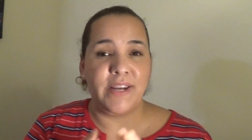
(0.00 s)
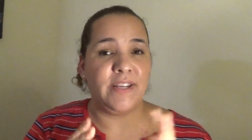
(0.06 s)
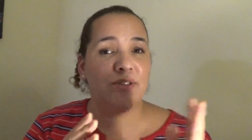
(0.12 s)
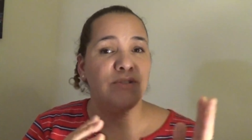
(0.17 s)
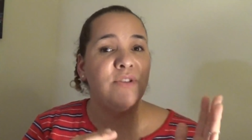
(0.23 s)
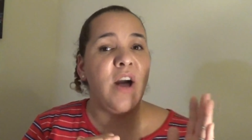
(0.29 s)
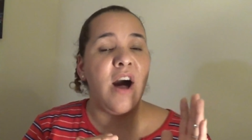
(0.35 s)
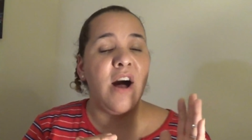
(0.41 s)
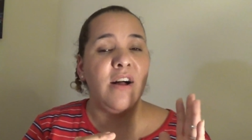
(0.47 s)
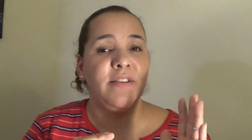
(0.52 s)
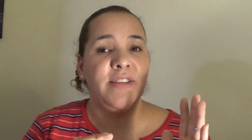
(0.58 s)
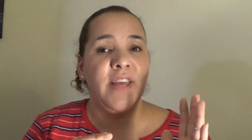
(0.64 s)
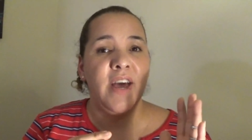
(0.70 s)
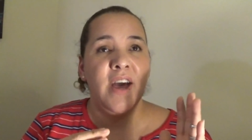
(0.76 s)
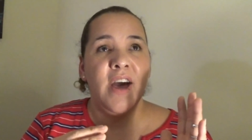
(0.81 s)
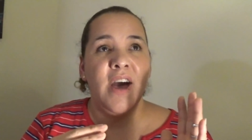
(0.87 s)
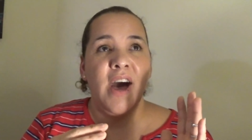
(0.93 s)
It's
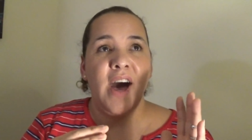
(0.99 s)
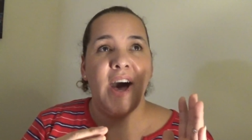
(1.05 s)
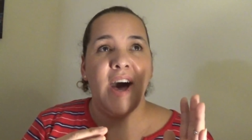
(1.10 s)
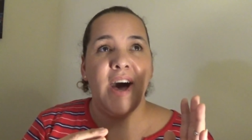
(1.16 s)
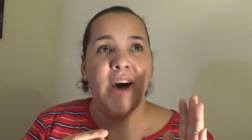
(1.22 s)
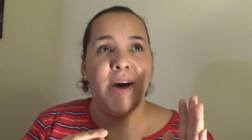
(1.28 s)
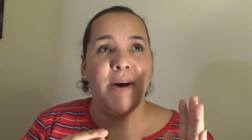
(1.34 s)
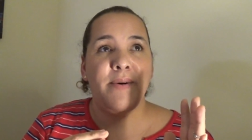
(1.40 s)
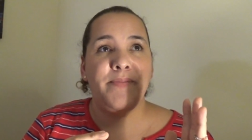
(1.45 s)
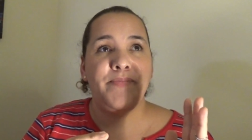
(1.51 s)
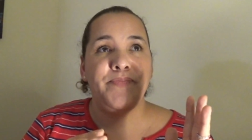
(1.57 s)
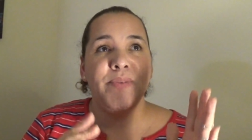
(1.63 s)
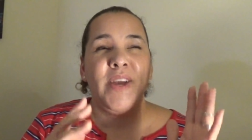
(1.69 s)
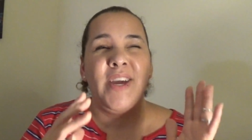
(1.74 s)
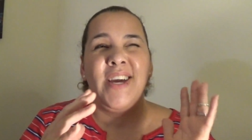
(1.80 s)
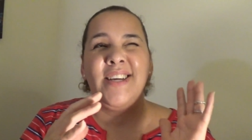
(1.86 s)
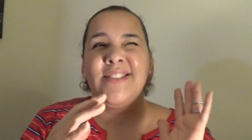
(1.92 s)
called
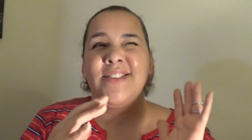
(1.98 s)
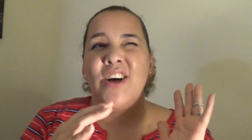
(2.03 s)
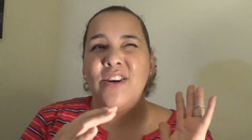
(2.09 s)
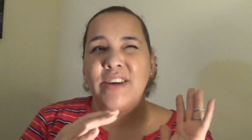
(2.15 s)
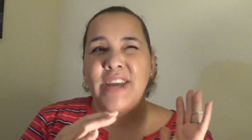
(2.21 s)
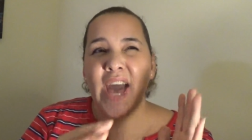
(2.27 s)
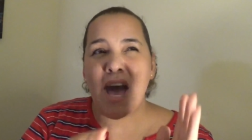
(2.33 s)
um, it's called